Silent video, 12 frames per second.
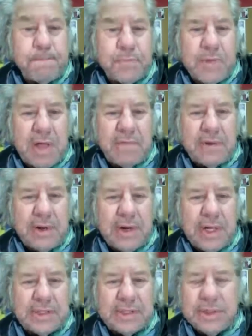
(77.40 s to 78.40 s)
I'll figure it
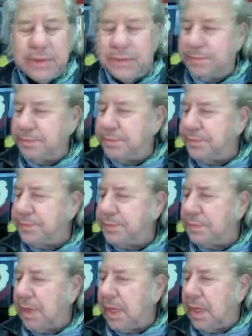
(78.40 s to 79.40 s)
out soon.
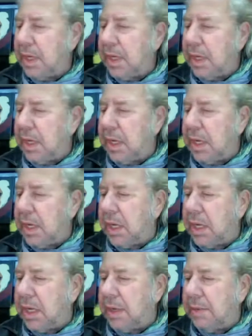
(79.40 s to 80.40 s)

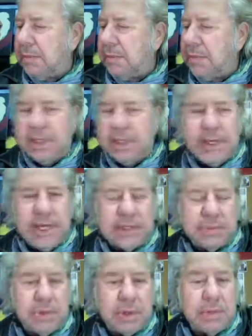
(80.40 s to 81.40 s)
And the
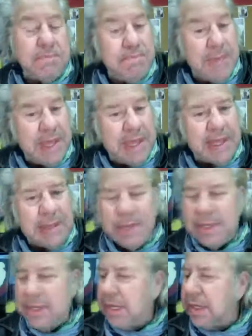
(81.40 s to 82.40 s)
textbook may come
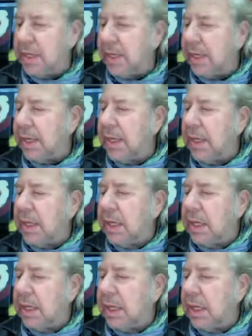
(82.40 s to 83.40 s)
in handy.
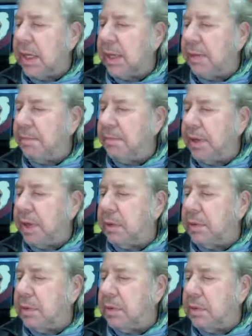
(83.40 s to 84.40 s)
But
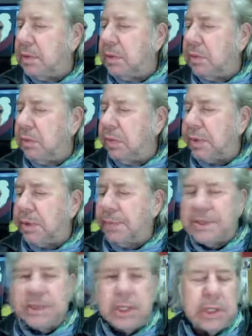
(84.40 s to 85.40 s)
we're going to be
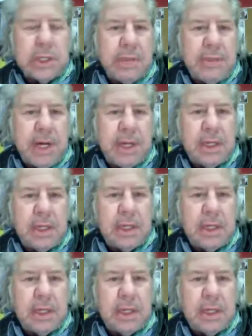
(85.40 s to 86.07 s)
talking about